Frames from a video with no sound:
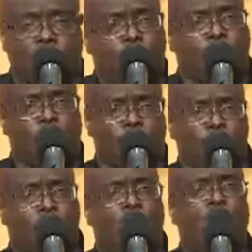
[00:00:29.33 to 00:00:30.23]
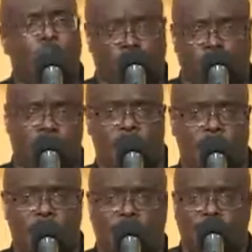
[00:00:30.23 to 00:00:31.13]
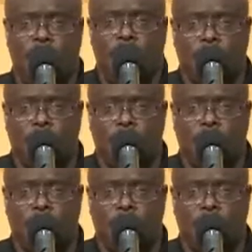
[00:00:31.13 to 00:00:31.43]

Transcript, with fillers: He can do what he said.